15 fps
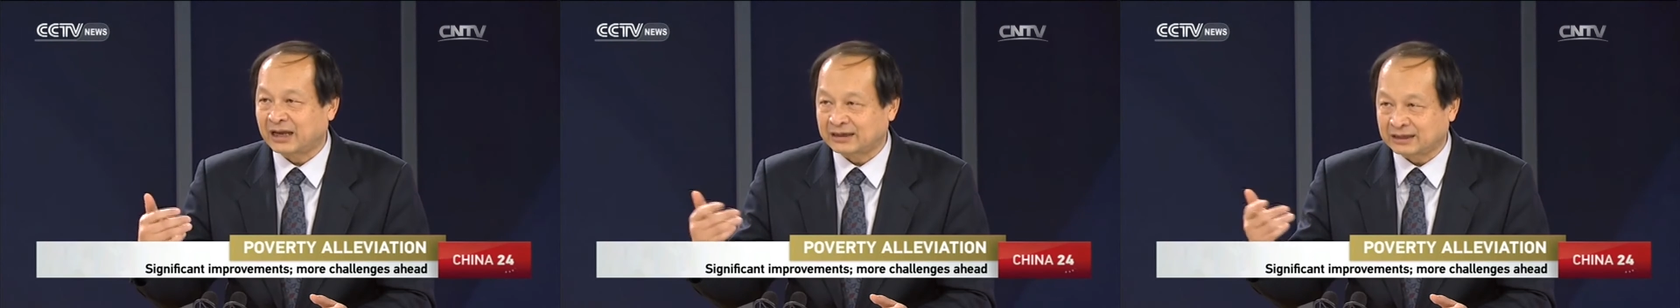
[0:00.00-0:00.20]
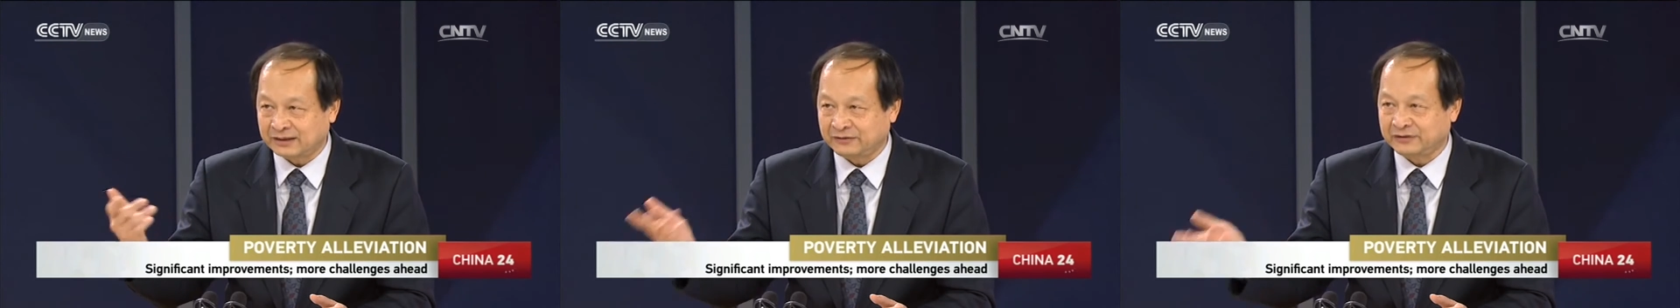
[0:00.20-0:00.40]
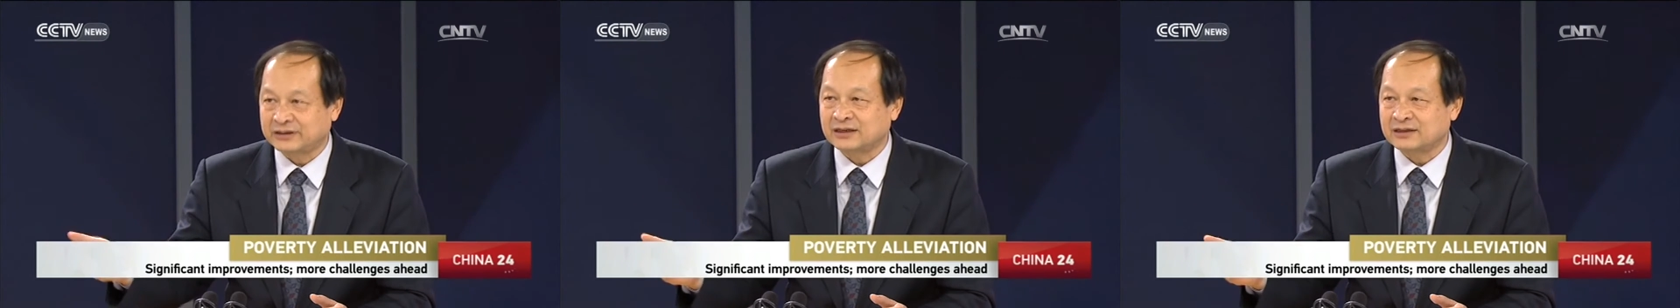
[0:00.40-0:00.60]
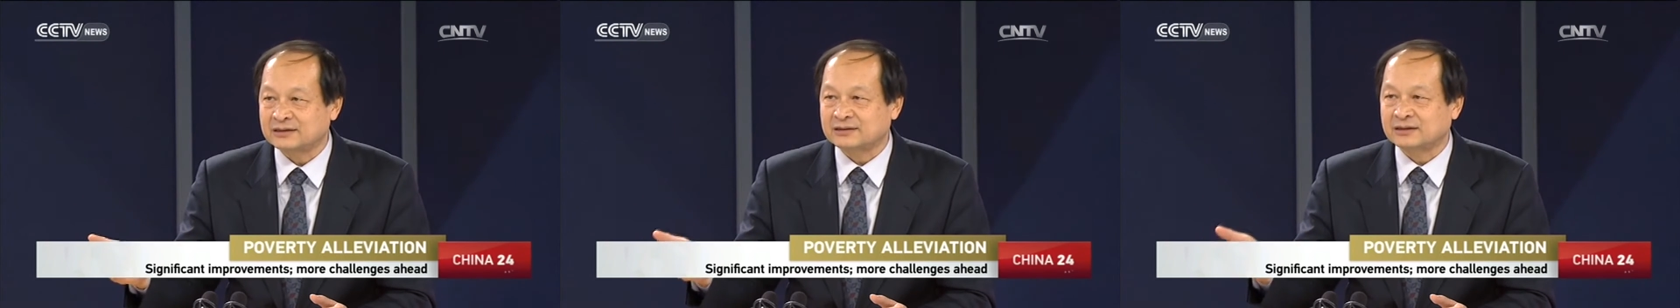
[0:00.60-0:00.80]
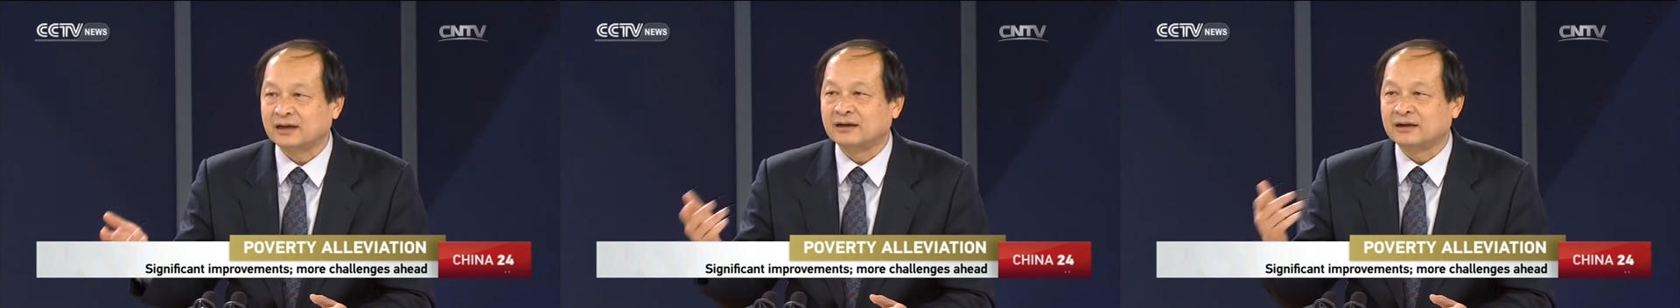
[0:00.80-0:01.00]

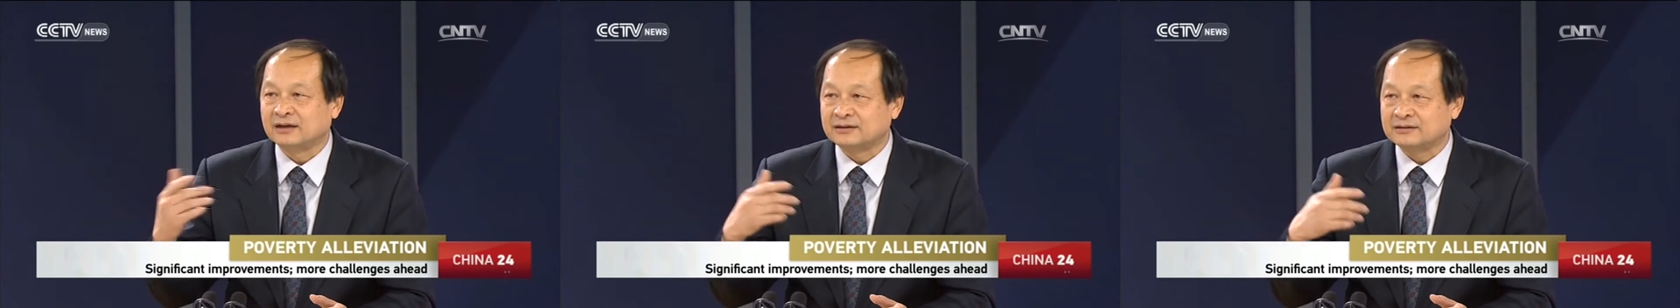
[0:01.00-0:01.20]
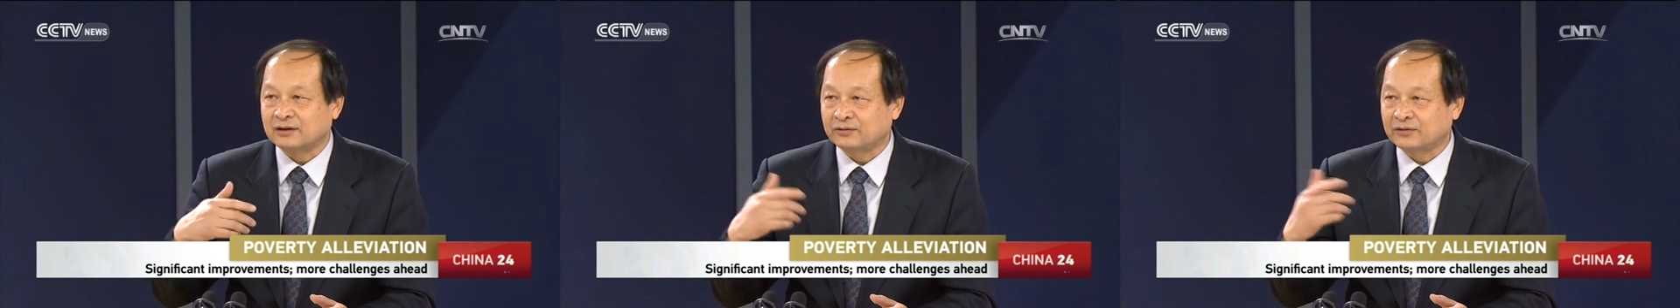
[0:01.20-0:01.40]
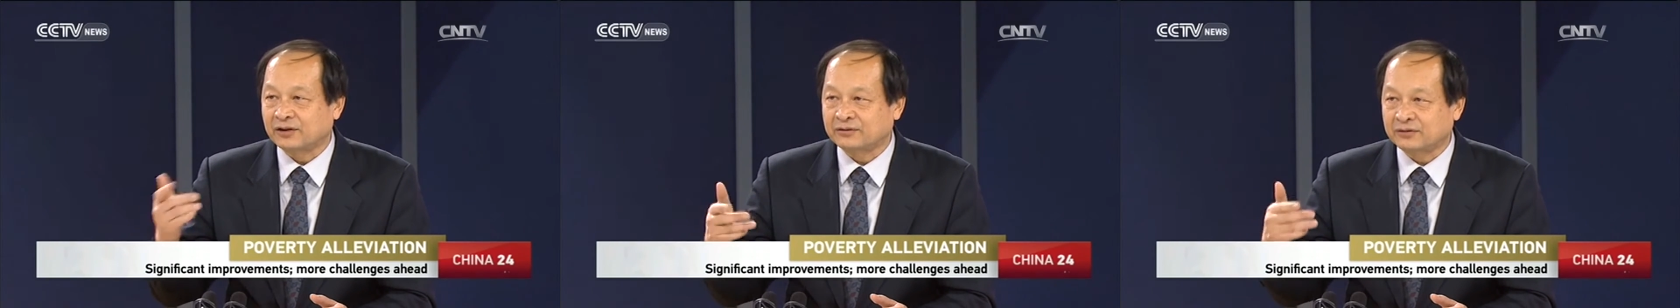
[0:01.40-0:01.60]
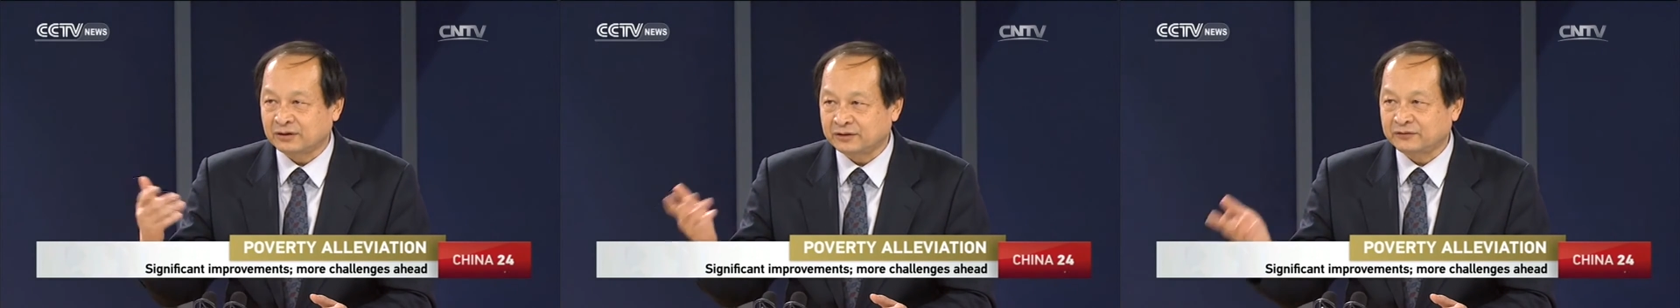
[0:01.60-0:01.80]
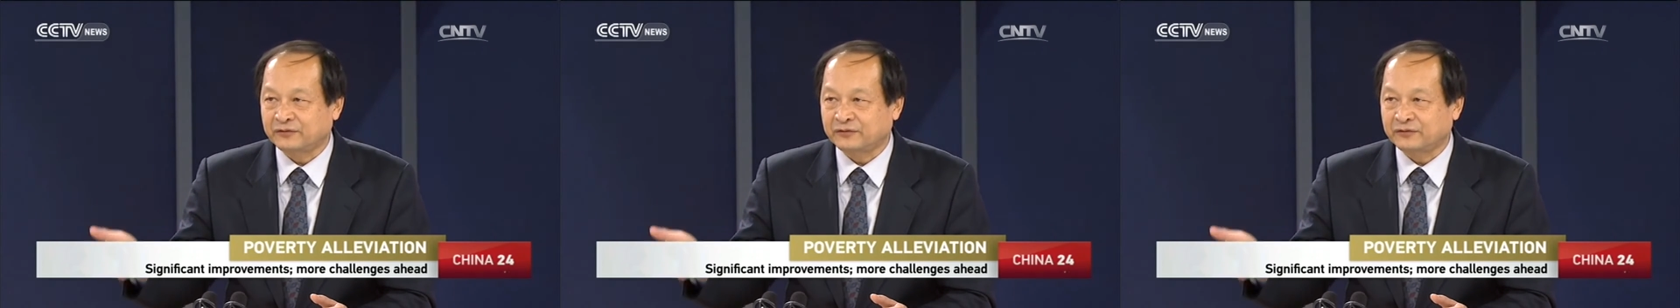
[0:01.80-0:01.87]
activities. So the third